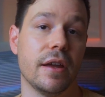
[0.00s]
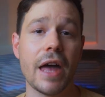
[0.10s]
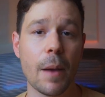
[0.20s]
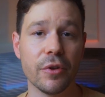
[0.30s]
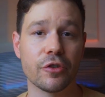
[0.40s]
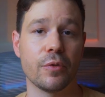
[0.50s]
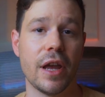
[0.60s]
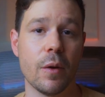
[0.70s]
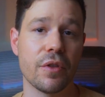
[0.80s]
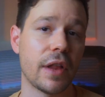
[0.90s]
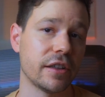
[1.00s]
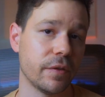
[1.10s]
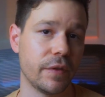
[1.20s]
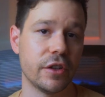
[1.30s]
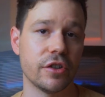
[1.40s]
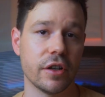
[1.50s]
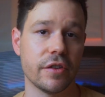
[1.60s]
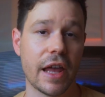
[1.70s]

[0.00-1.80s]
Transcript: The app is great with lots of features,